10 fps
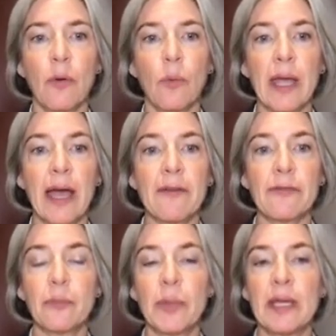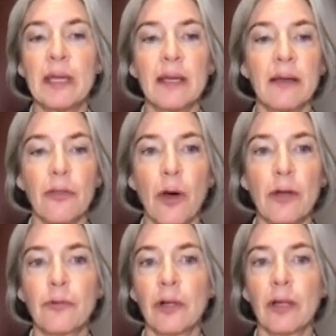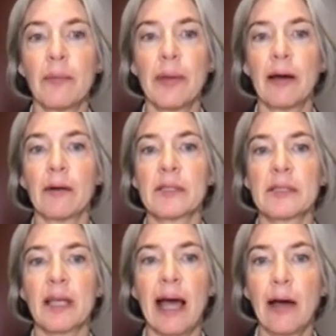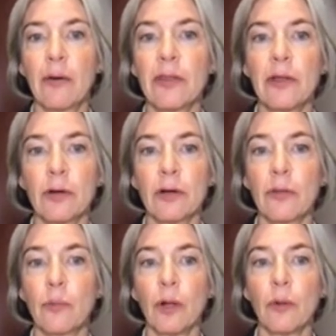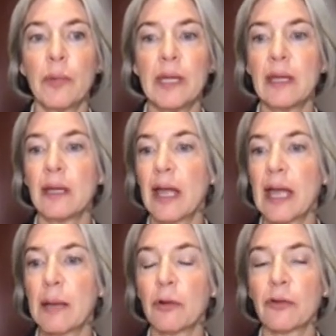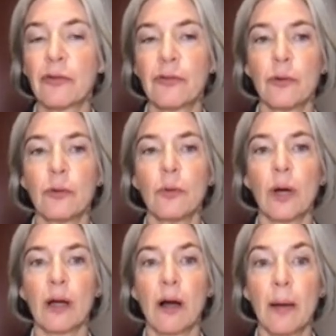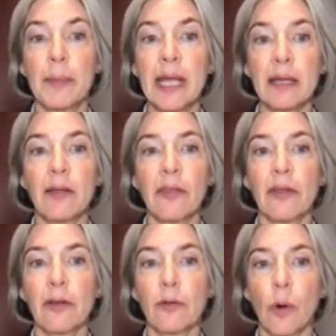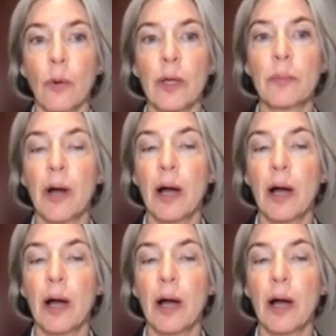we have to be thoughtful about how the Earth will be able to accommodate the growing